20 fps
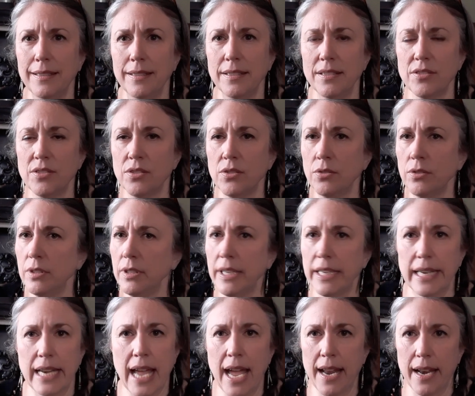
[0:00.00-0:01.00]
Certainly
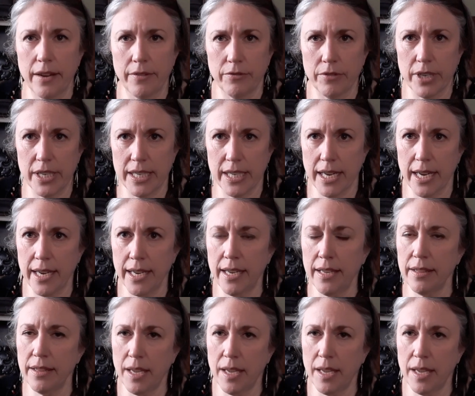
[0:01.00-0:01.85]
not every day.